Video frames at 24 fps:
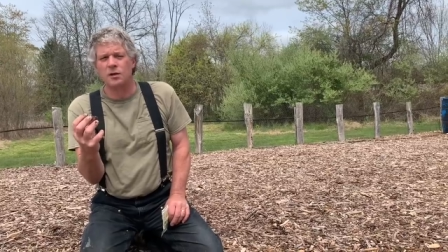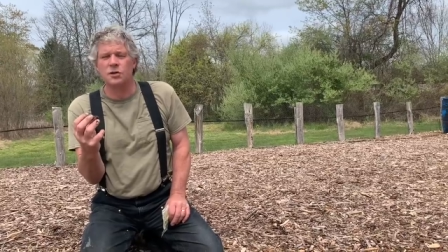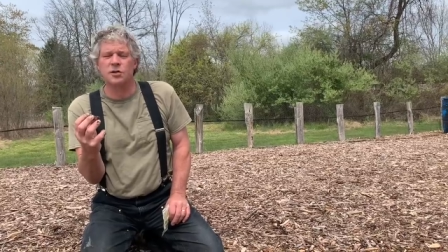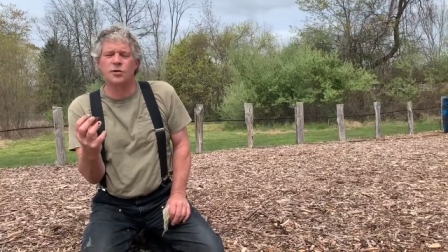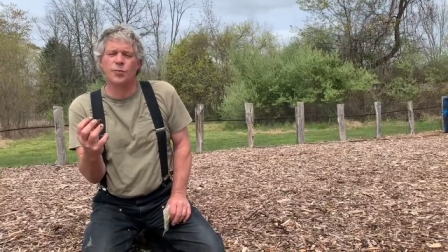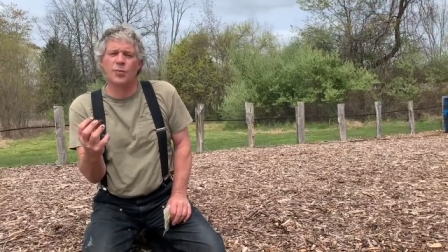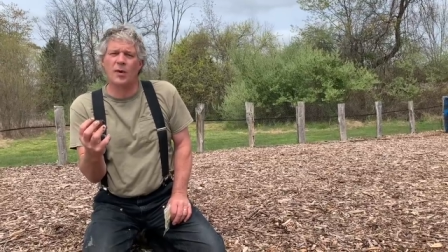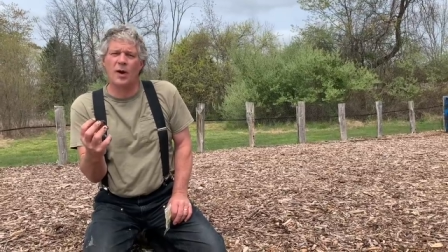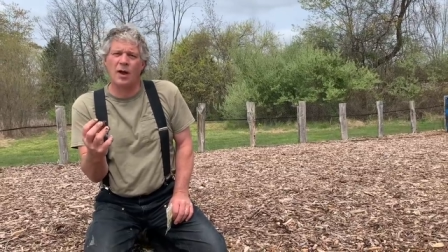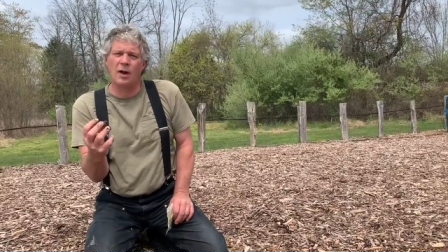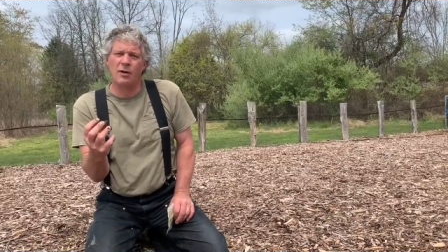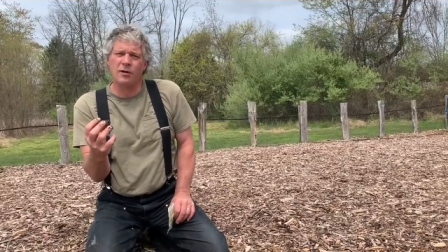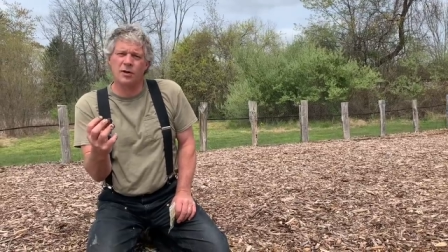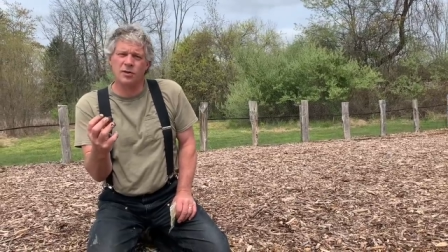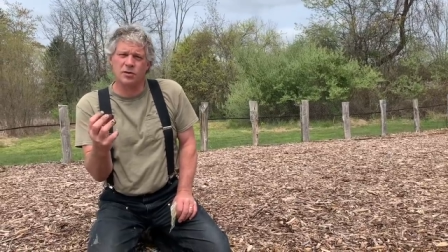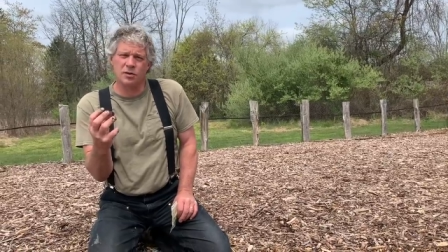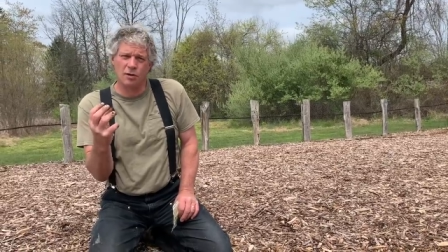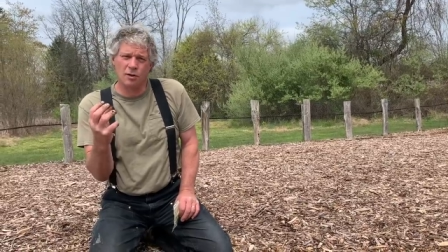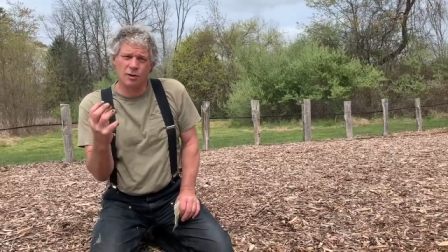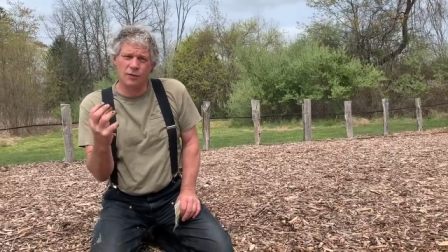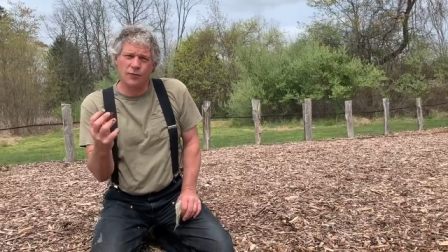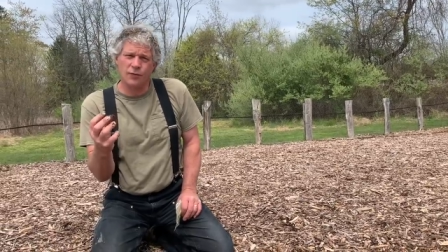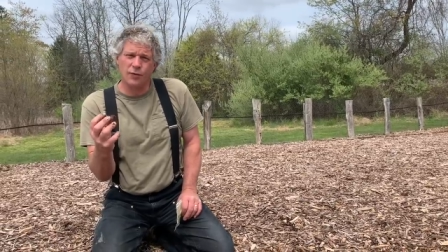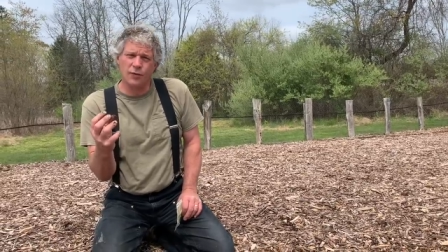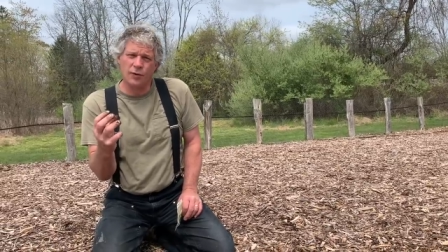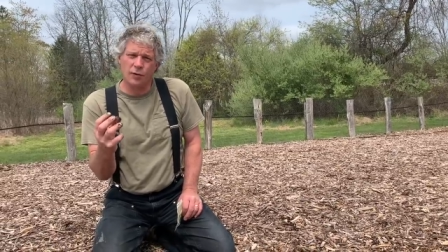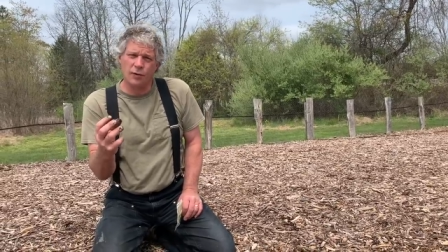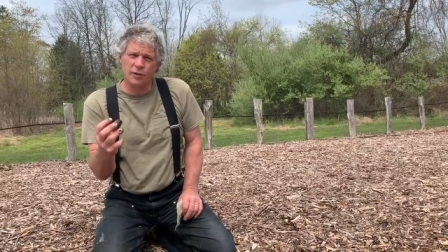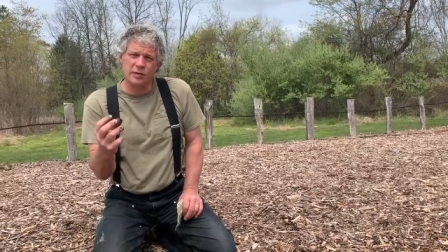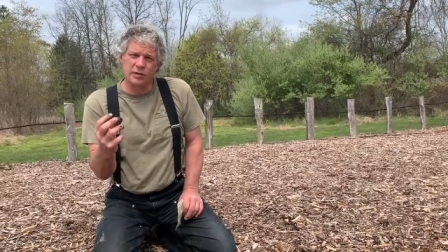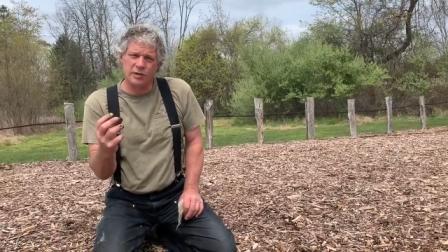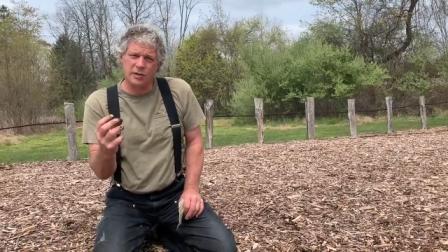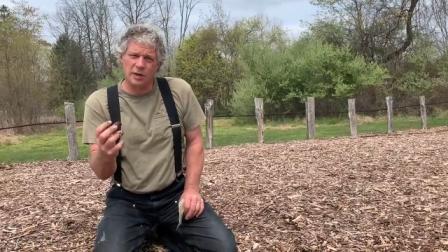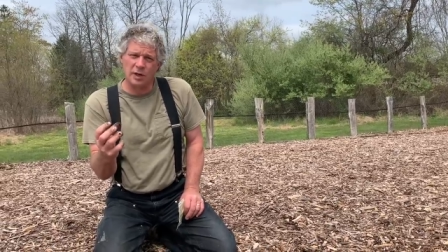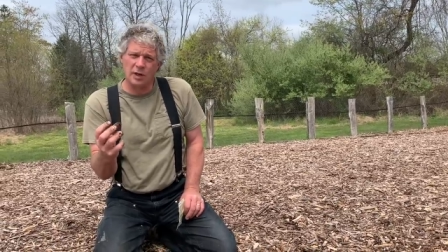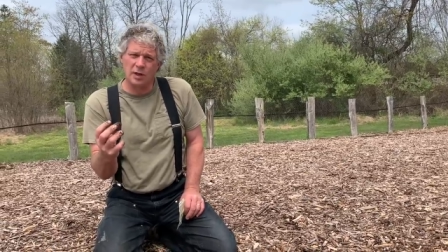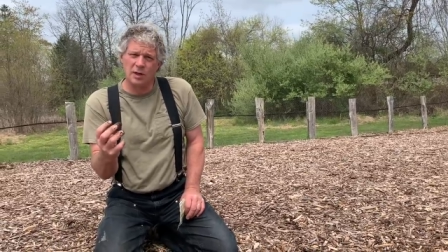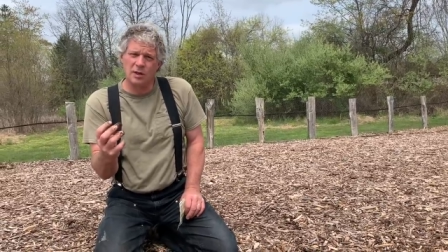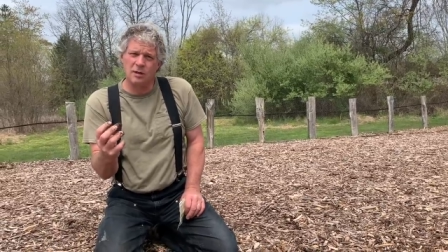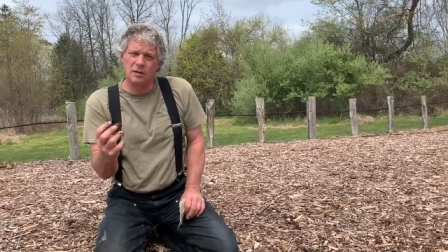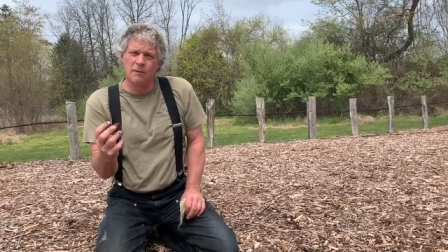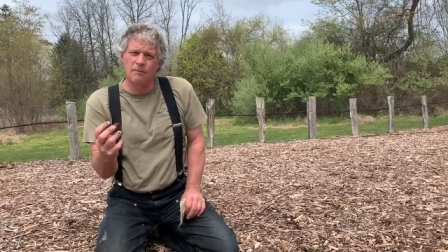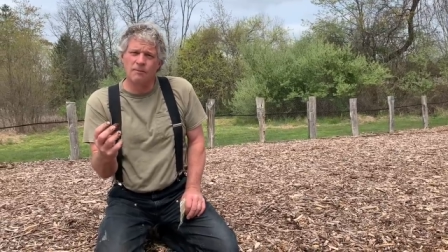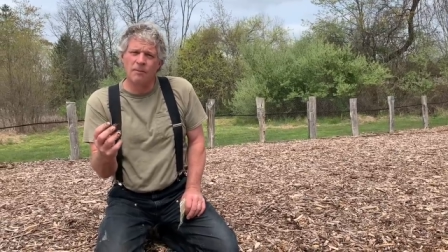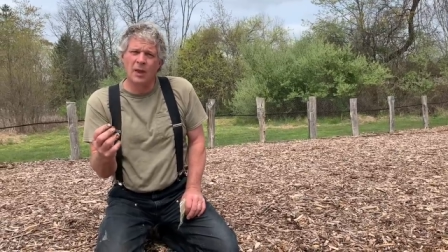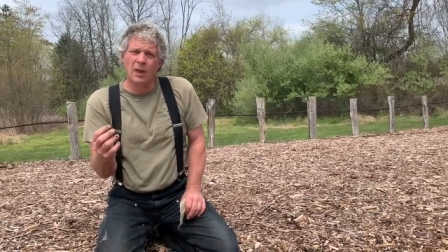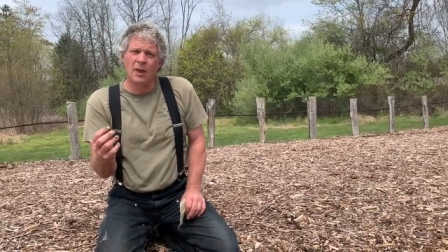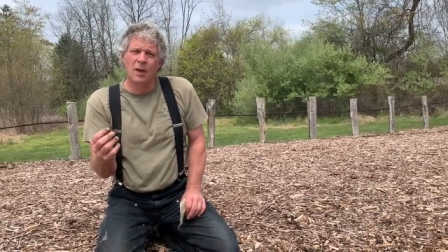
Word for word: to sprout, it's good for those seeds